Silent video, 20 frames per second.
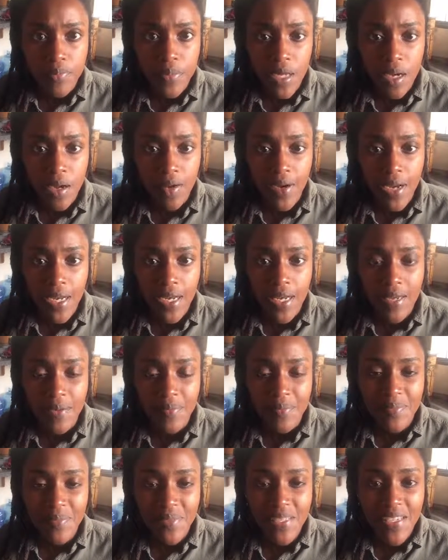Alrighty.
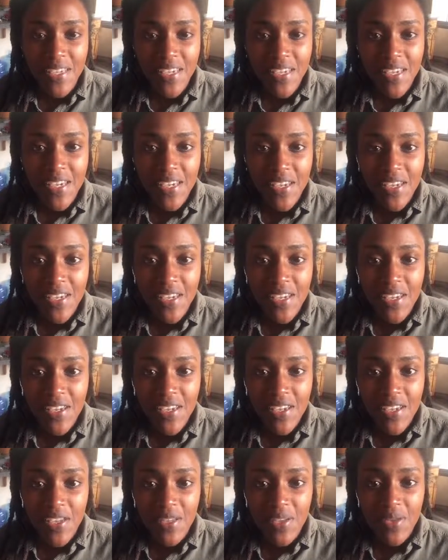
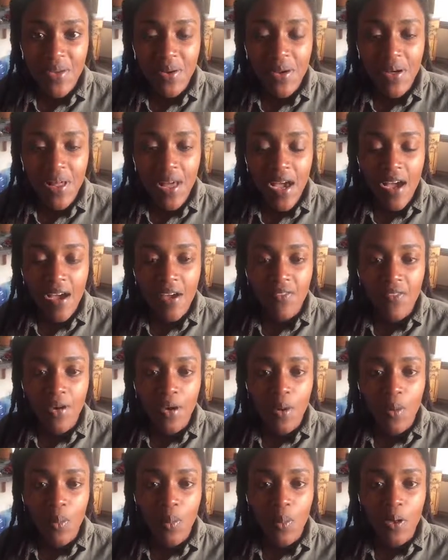You all have
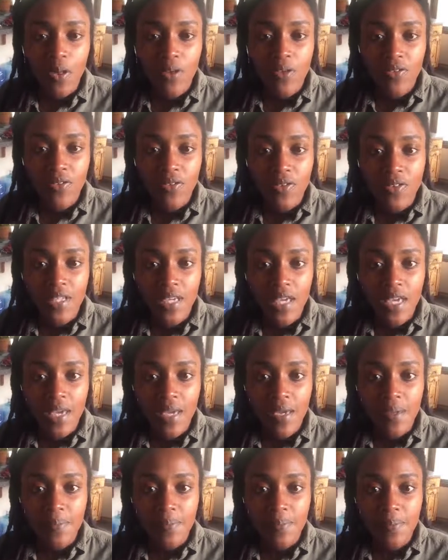a wonderful
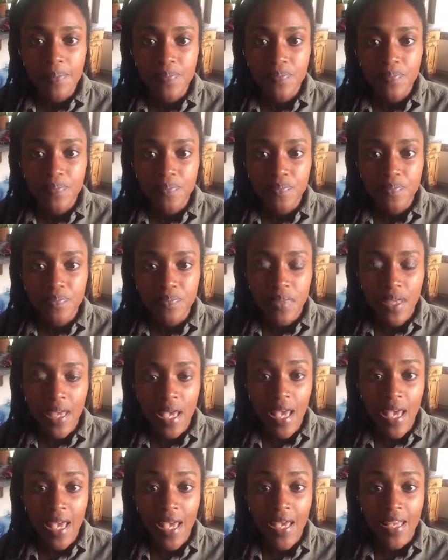day,
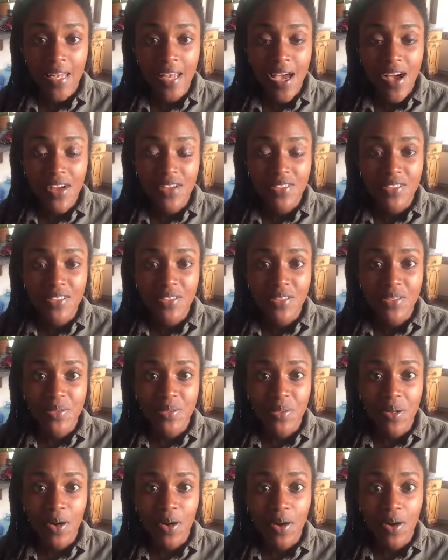and I'll see
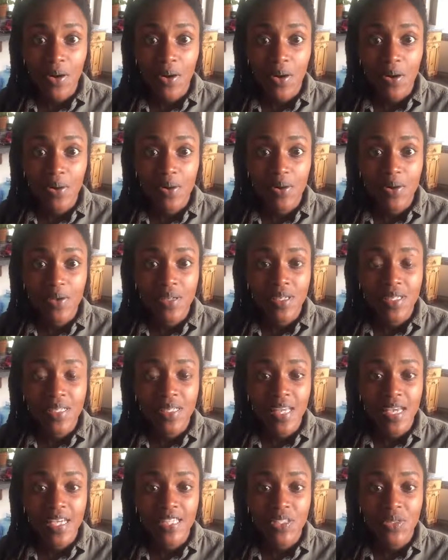you all
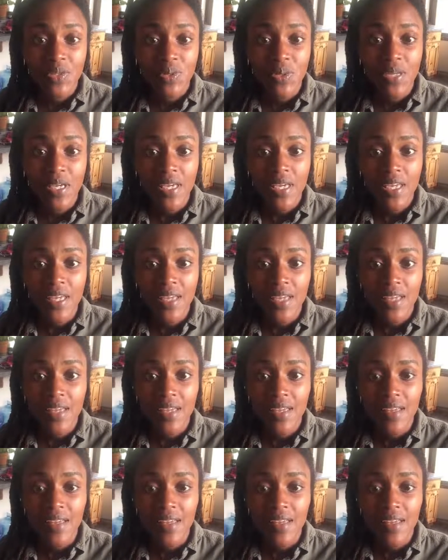next week.